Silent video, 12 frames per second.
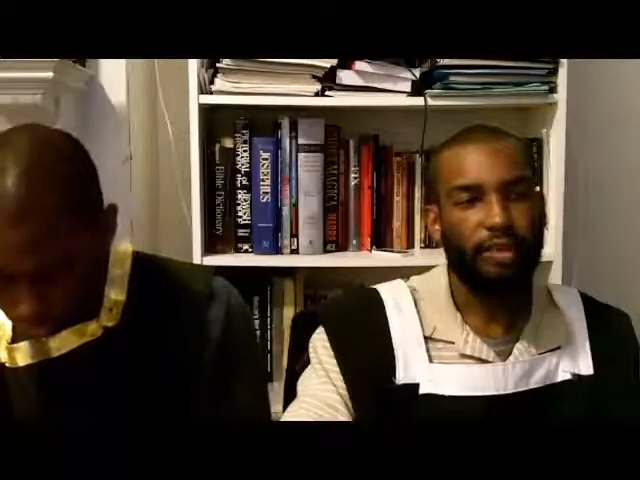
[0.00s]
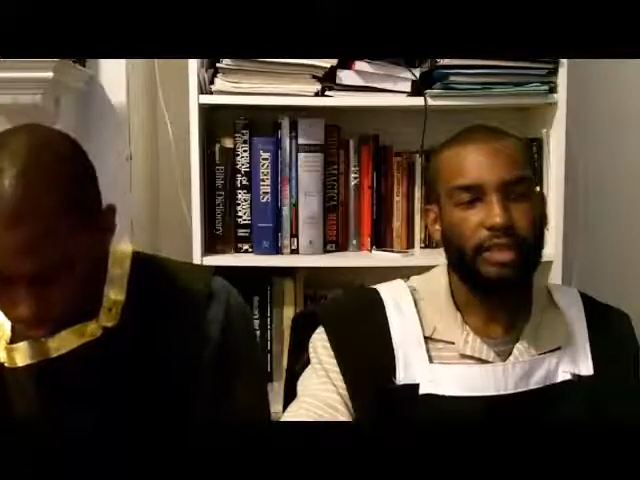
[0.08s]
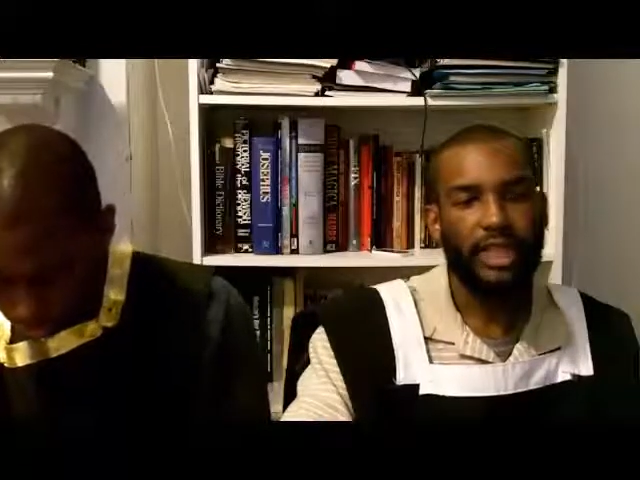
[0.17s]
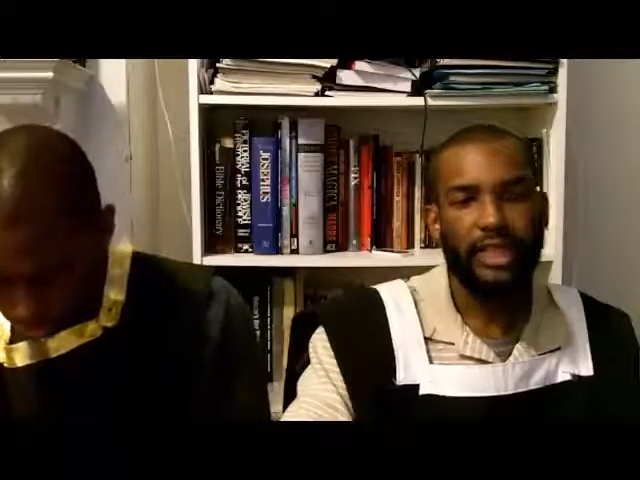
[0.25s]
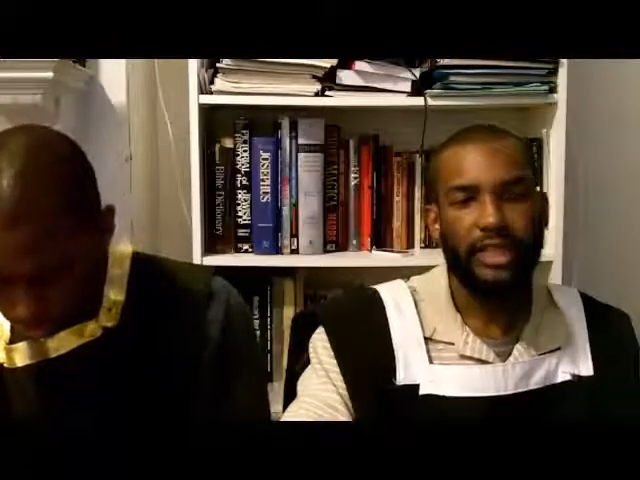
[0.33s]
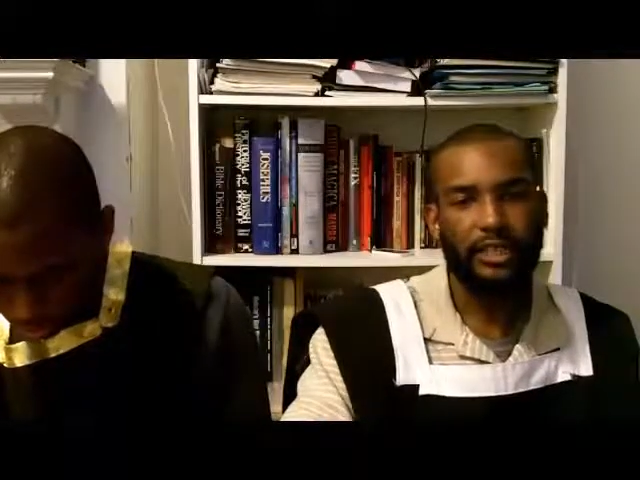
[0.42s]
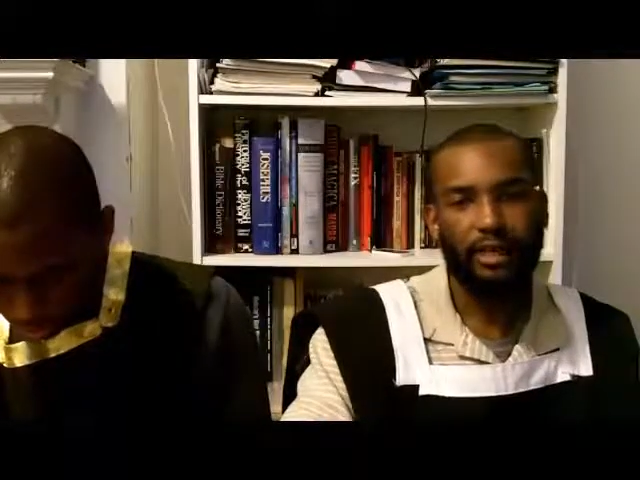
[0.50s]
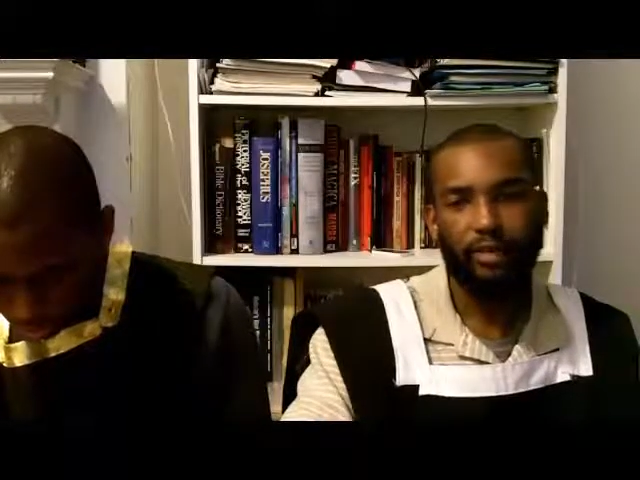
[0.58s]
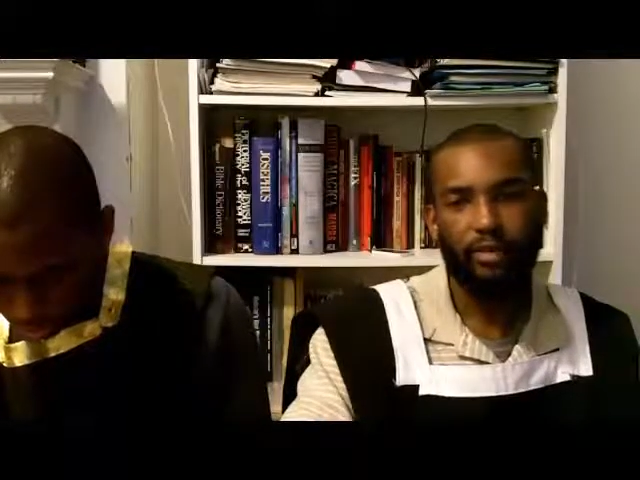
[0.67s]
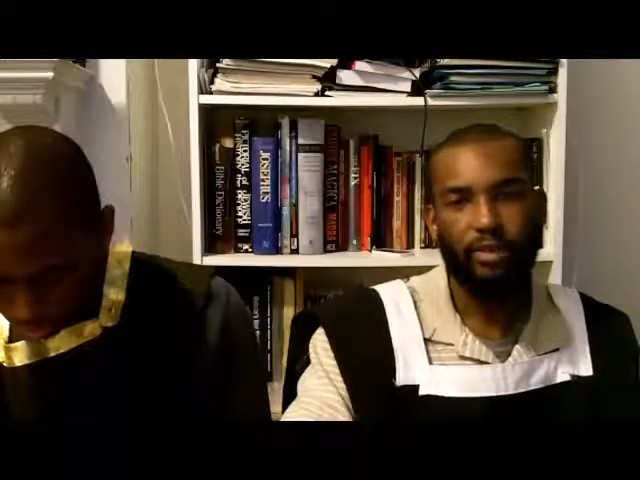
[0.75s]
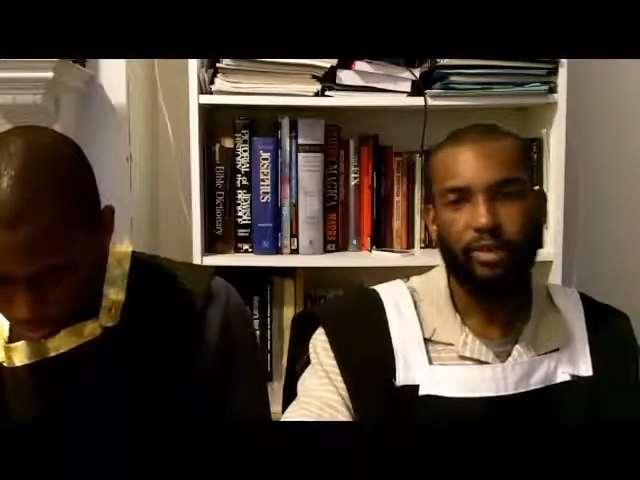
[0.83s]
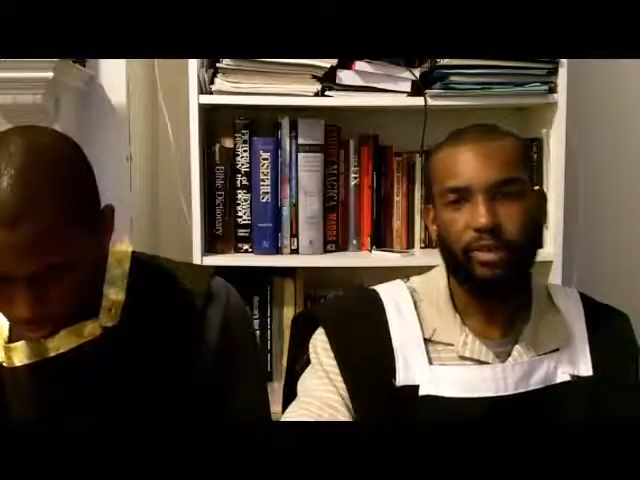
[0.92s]
So it's not
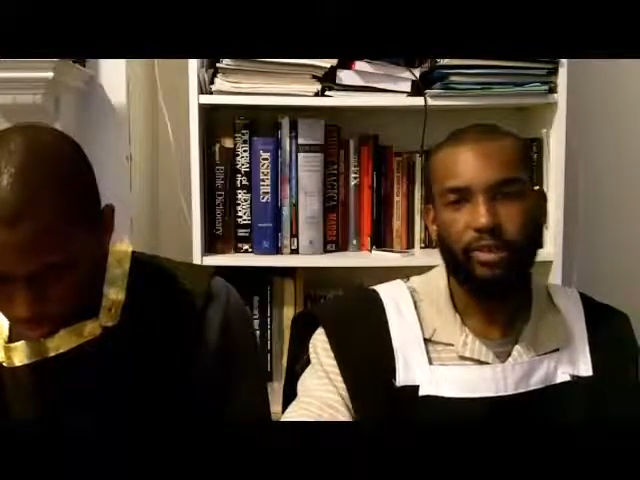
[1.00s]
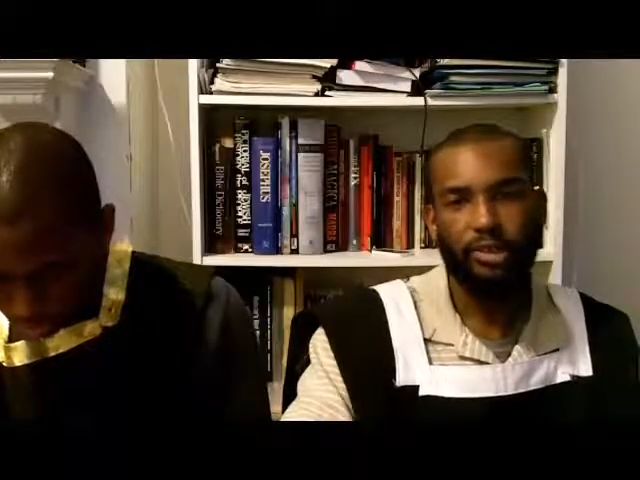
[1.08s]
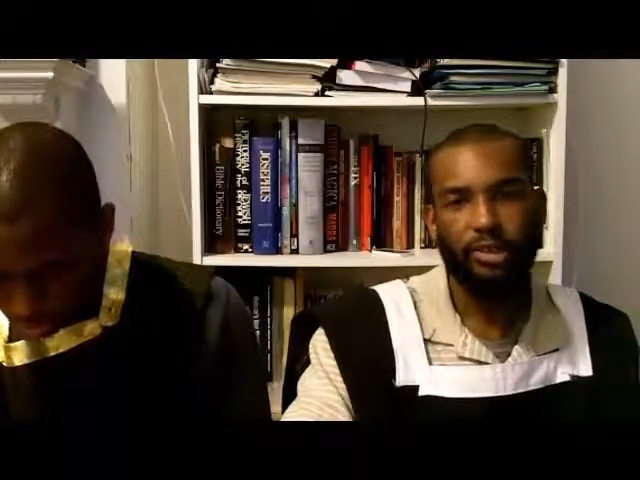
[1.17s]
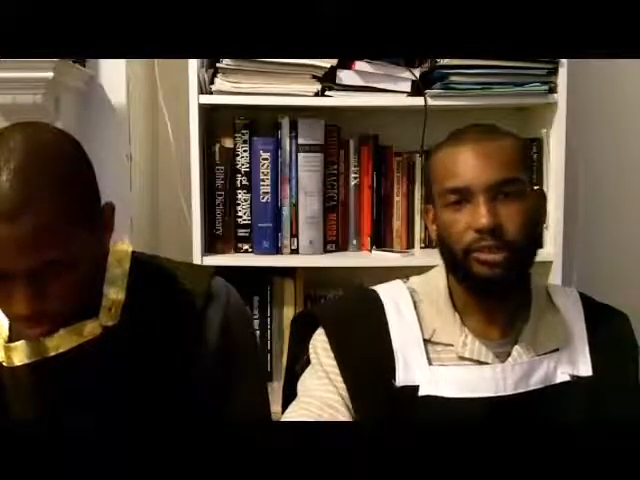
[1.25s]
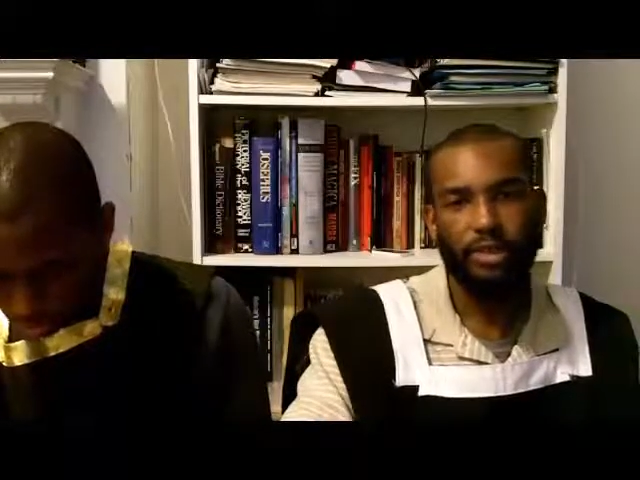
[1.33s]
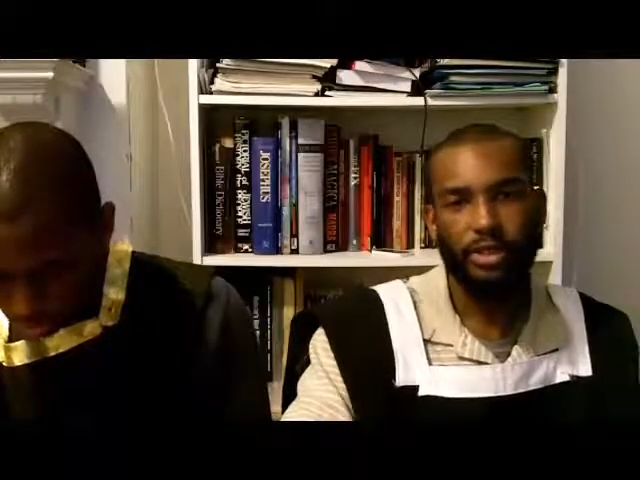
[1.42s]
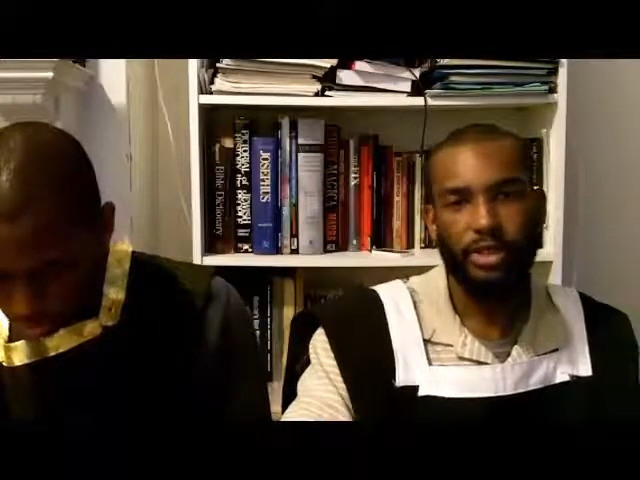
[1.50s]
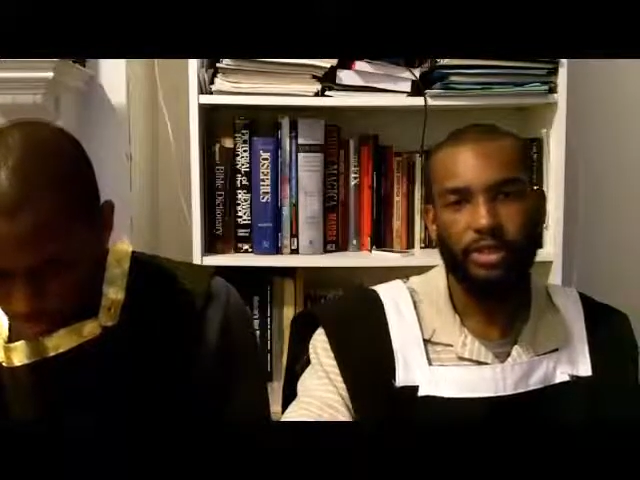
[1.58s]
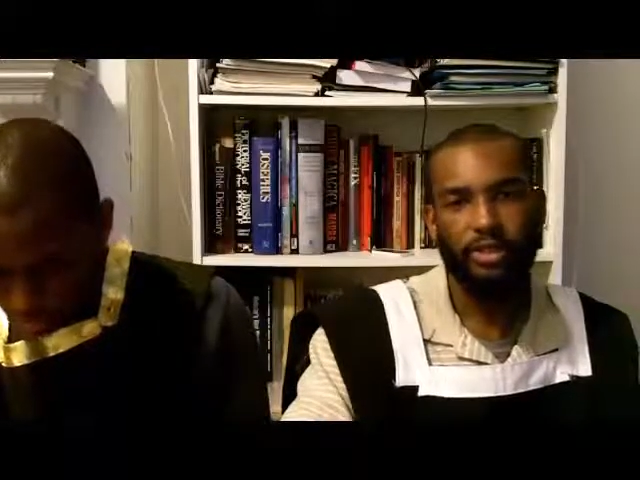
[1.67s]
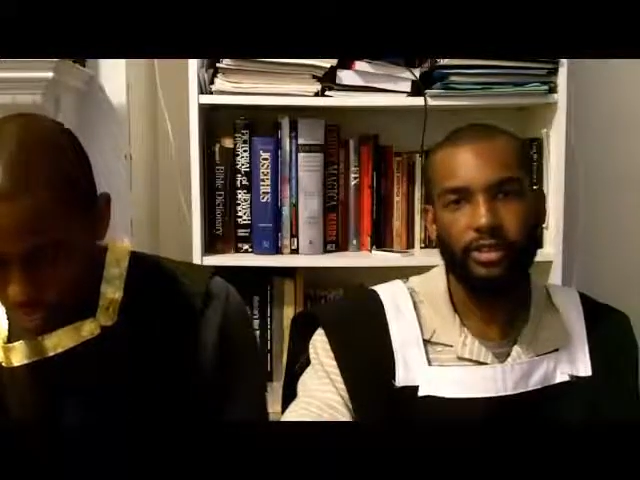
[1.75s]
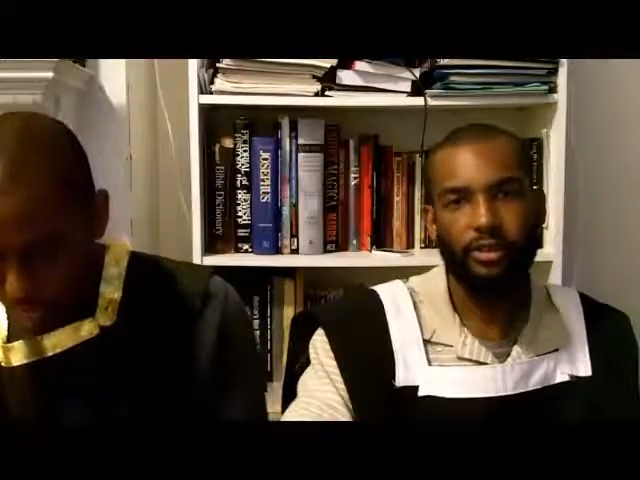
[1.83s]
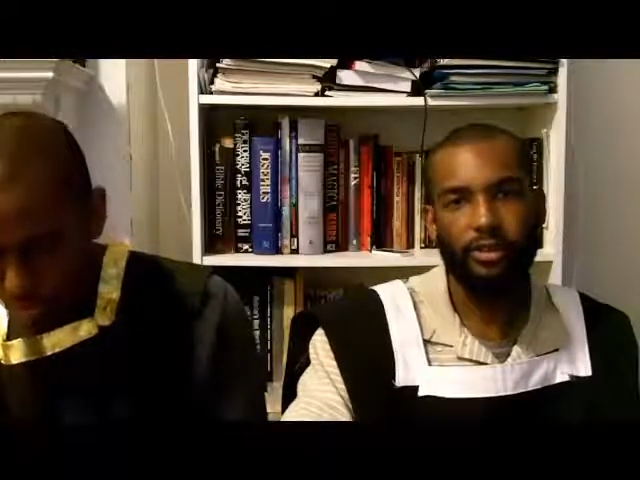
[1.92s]
acceptable to be
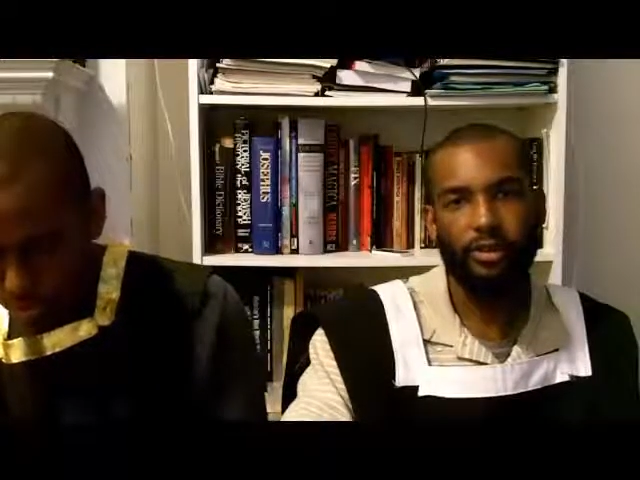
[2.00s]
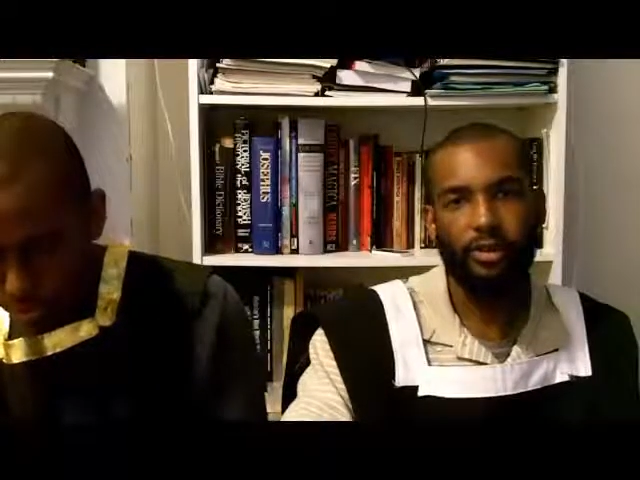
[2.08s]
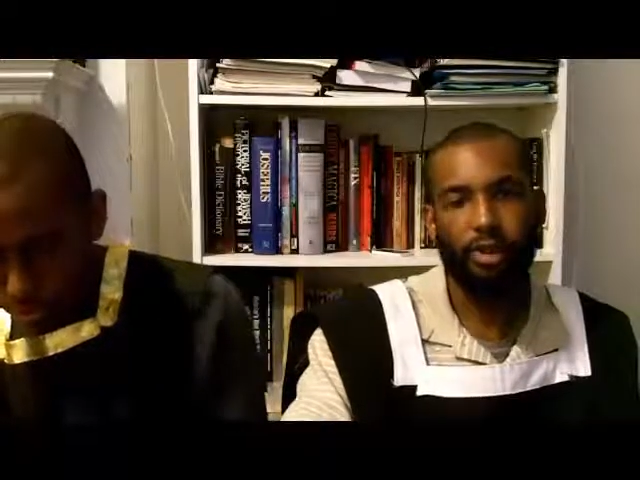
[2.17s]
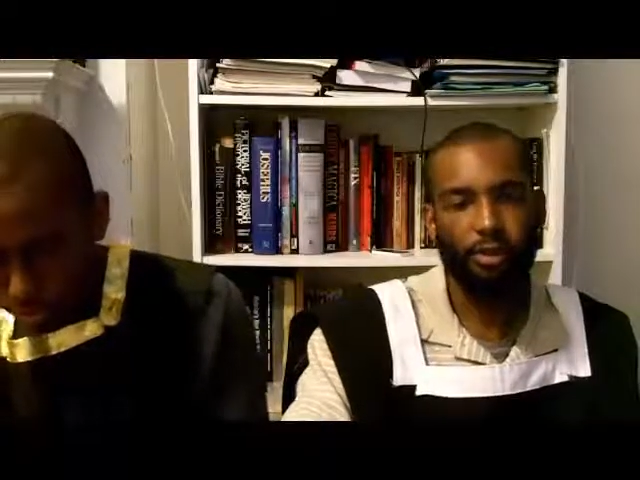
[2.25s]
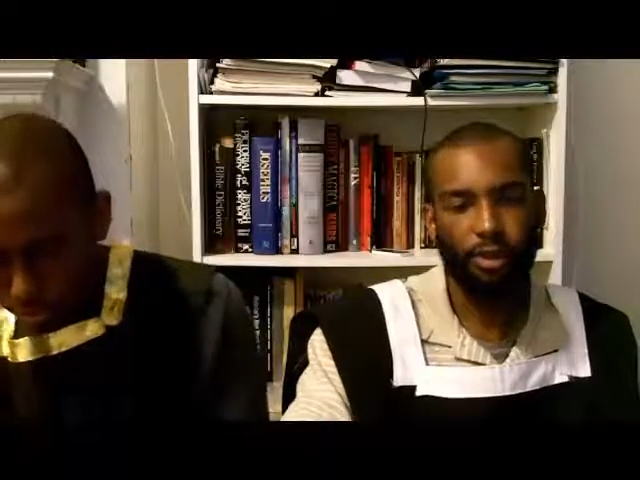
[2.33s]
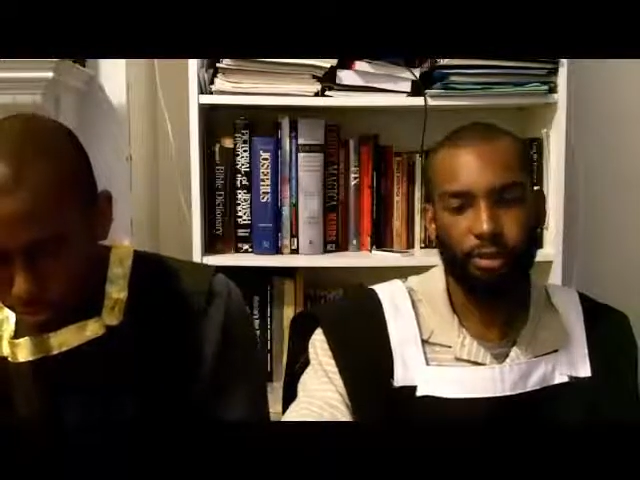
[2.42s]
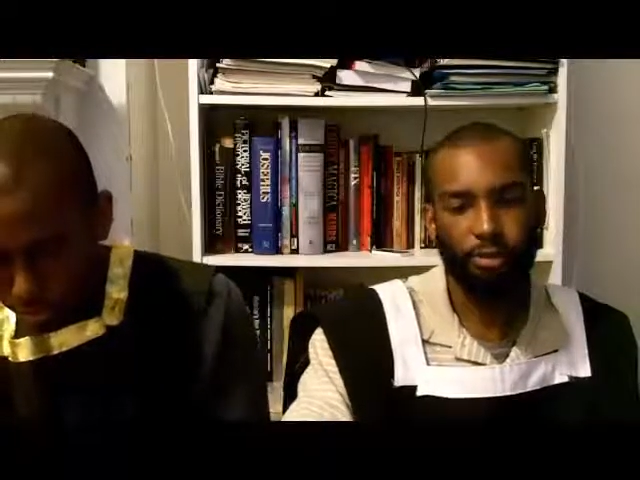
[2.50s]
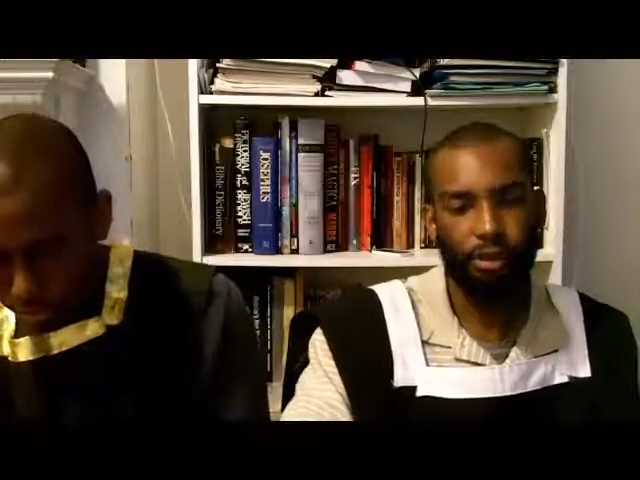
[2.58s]
just on the